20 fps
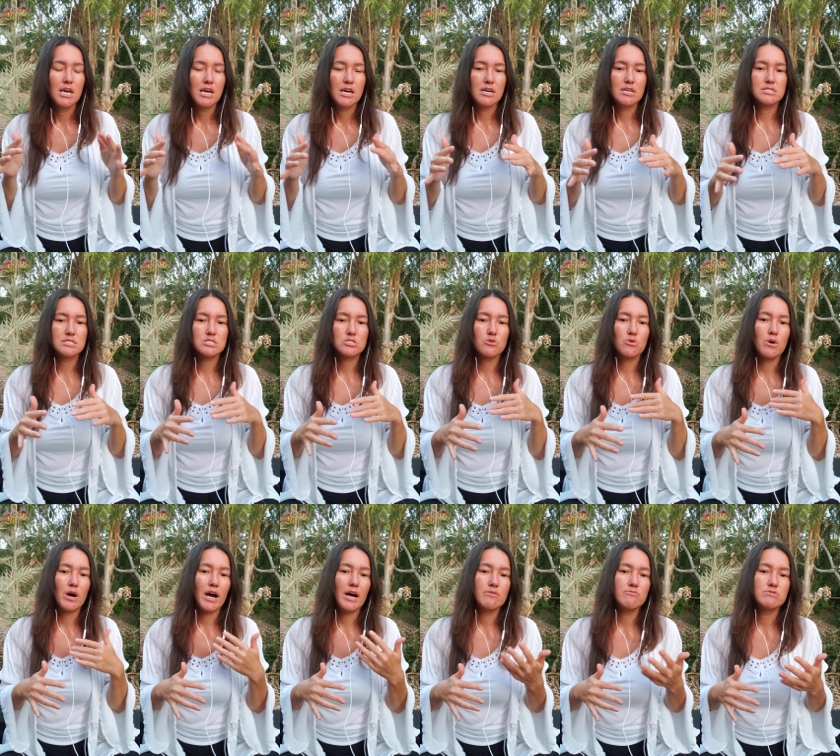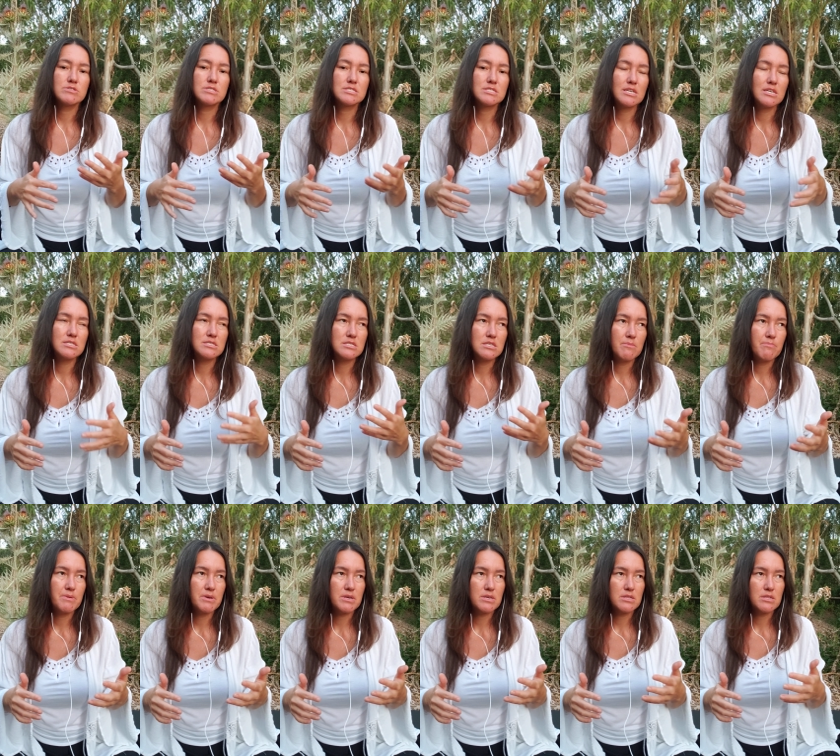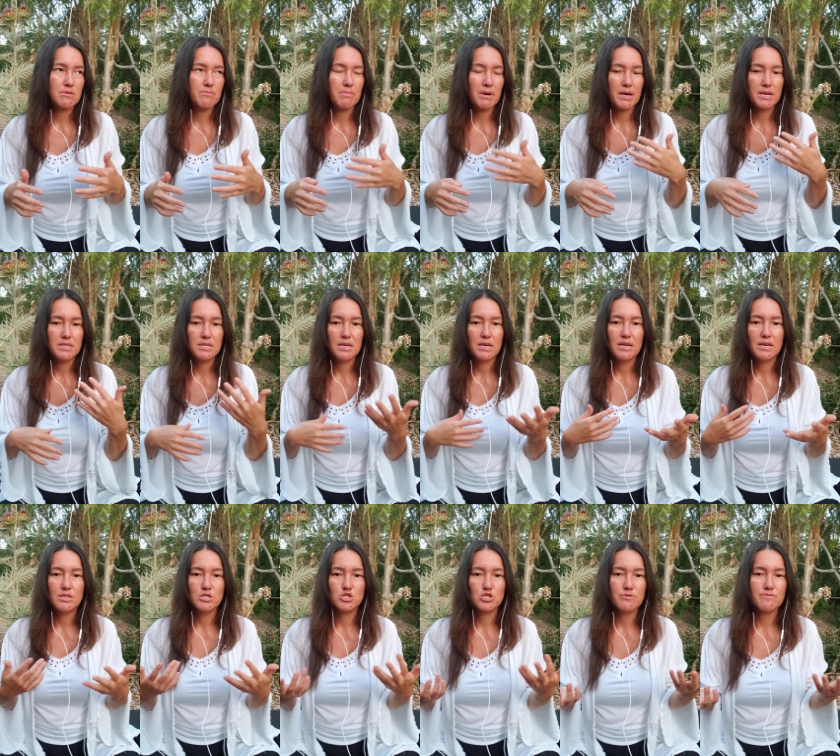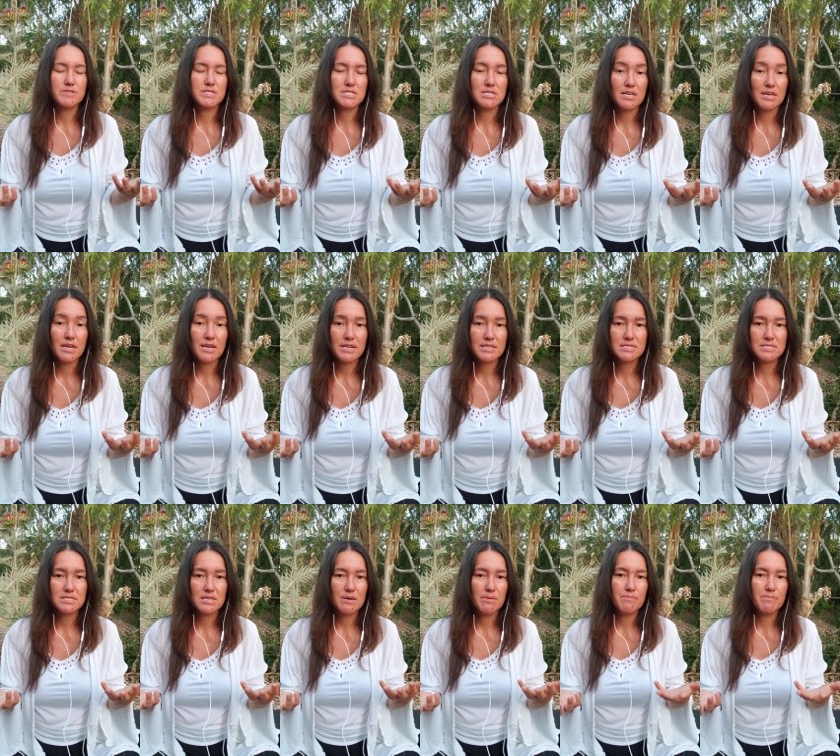And so I would say typically by the age of 6,